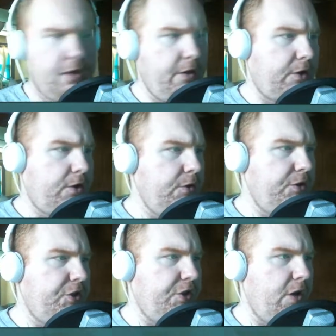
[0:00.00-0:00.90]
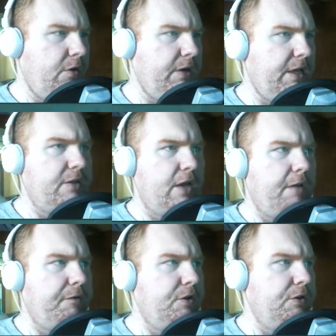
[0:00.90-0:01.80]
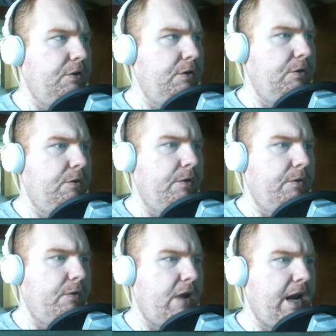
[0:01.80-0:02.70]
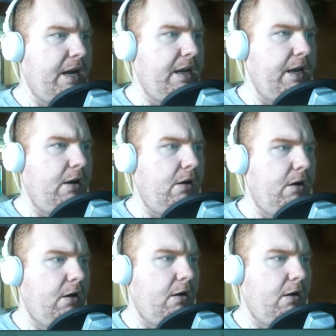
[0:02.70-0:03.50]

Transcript: The Koosh zone is off to the right here.